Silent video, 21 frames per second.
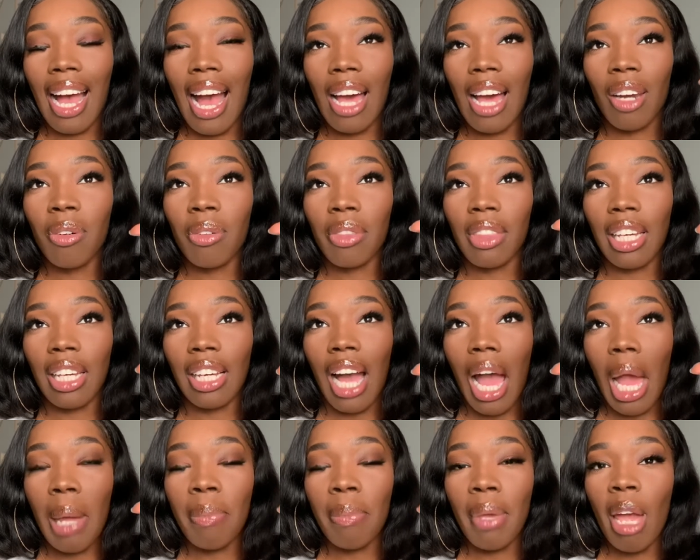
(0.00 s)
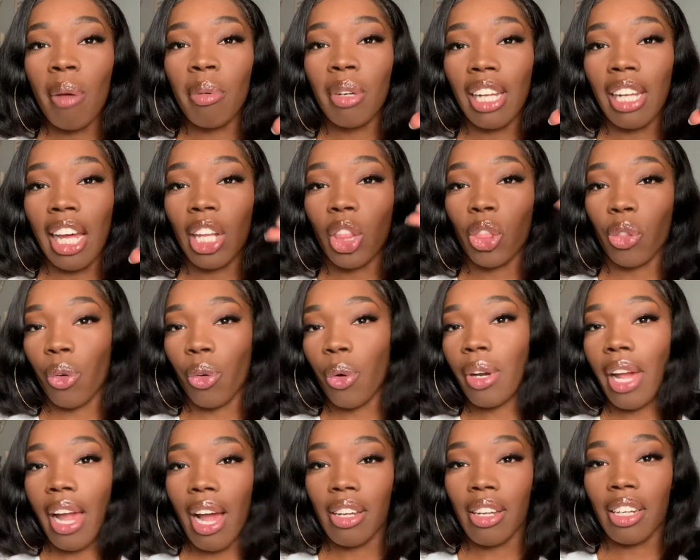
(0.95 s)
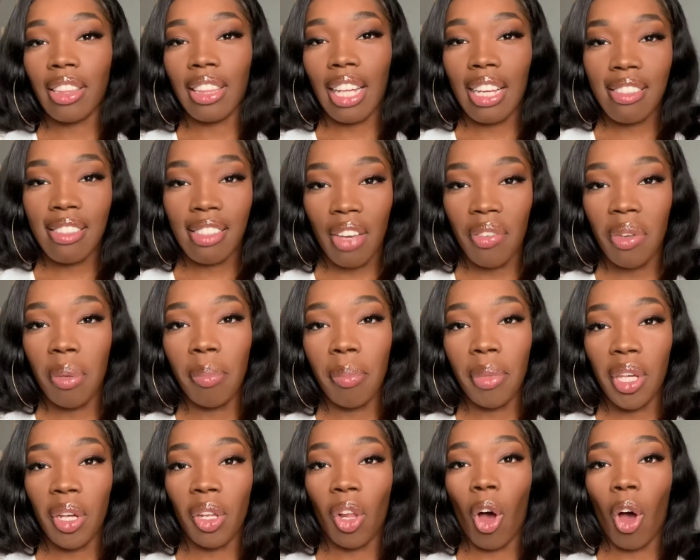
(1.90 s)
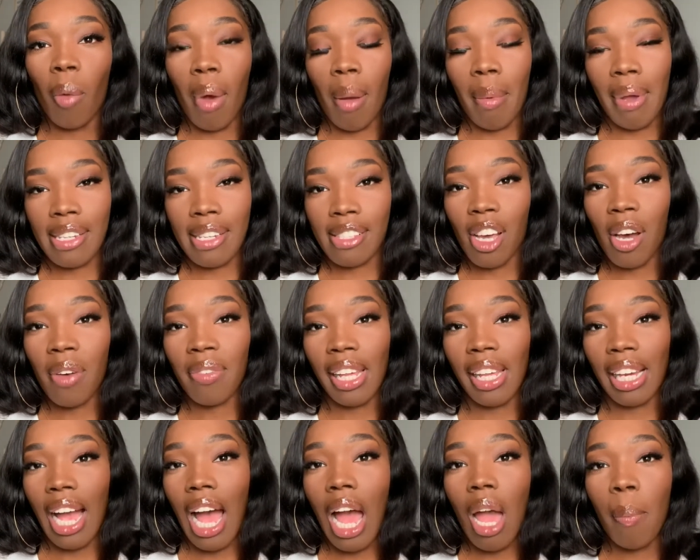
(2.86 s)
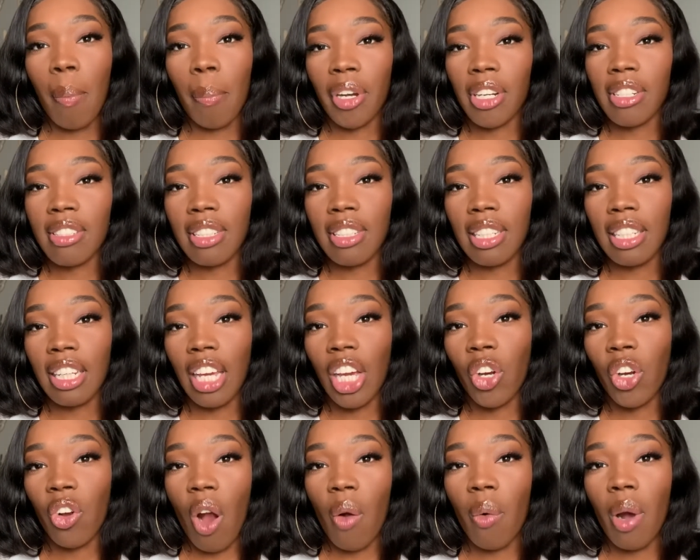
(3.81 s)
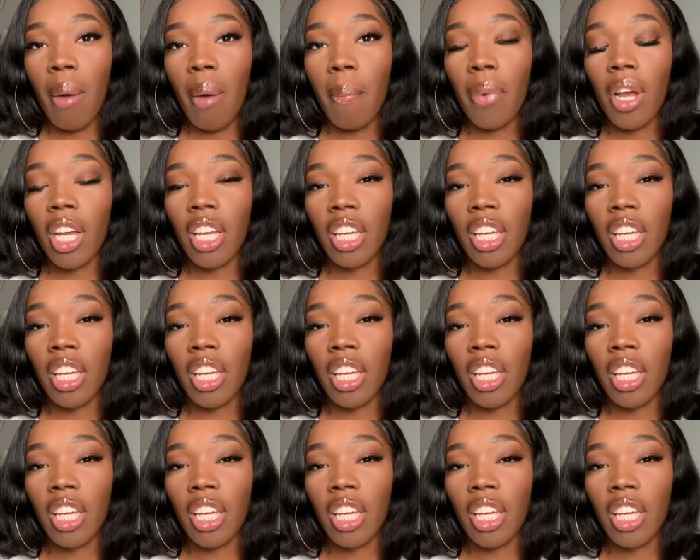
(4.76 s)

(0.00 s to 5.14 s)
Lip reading: don't think I'd be able to, like, throw down a Thanksgiving meal all by myself. Like, I personally didn't grow up